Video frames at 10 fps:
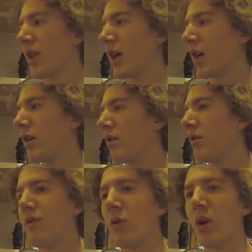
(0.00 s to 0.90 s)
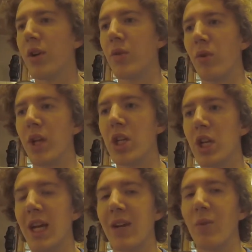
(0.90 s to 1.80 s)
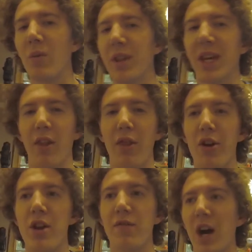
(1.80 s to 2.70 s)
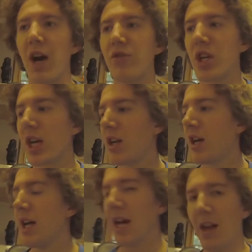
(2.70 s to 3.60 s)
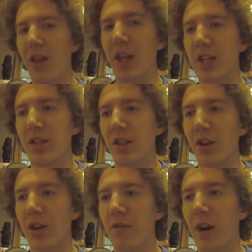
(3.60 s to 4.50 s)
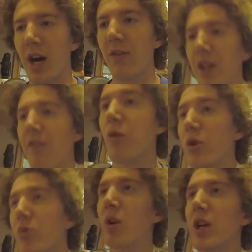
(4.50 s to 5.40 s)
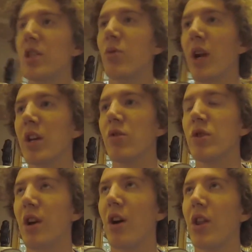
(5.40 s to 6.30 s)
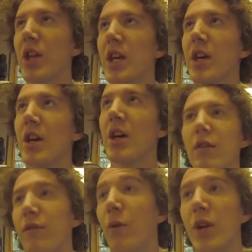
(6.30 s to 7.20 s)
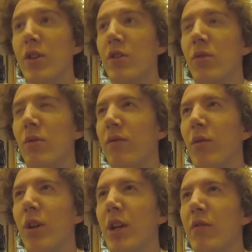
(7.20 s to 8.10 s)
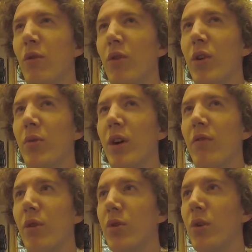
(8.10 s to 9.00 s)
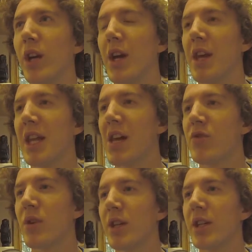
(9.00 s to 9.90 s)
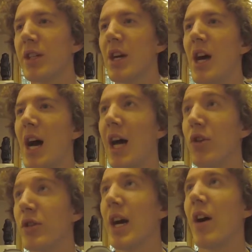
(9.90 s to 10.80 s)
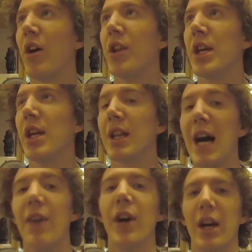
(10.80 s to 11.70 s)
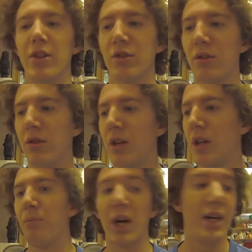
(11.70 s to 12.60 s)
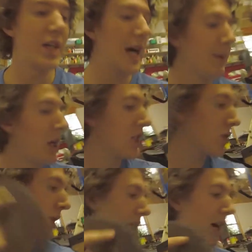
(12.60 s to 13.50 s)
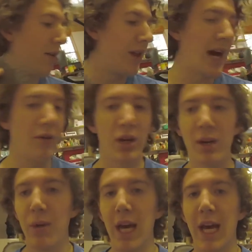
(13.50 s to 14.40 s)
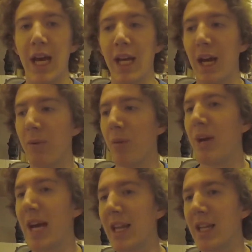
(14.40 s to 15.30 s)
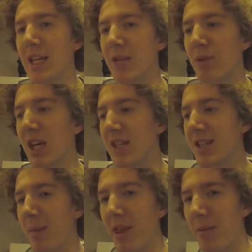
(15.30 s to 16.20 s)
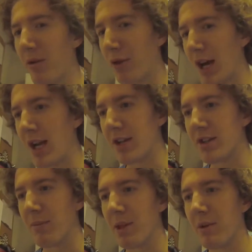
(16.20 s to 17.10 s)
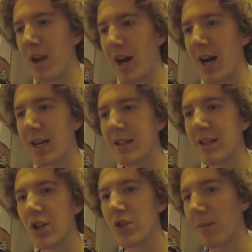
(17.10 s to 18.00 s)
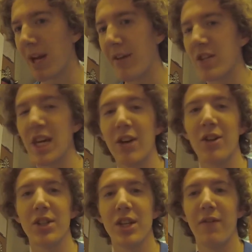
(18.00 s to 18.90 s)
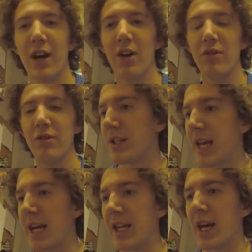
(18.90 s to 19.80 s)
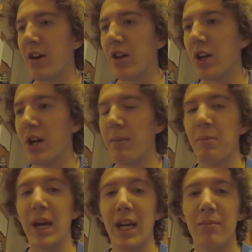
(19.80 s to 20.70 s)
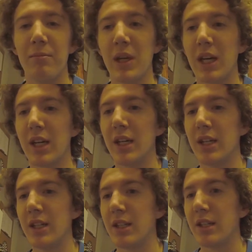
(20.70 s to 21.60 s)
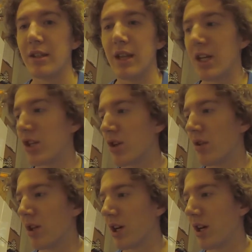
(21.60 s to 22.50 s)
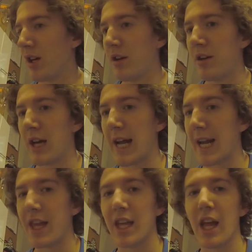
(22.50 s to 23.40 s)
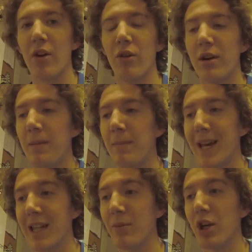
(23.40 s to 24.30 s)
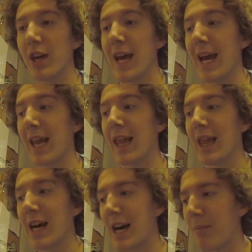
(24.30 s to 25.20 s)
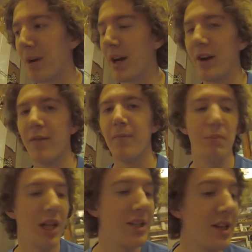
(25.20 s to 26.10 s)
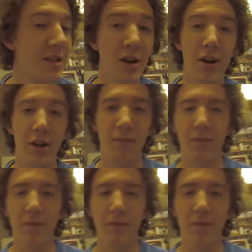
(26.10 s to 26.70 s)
a 420 chain and one with like a 35 chain. And I think this is the 35, and the 420 is what I used on the 40, 41, 420. I think that's what it is. I used that on the live axle. But I'm going to switch out that rim and I'm going to paint these because some of them are red and some of them are not. So I'm going to have to take all this stuff out, sand it down, clean it up, and paint them because they just don't look good. And I think that'll make them look a lot better. But let's get started.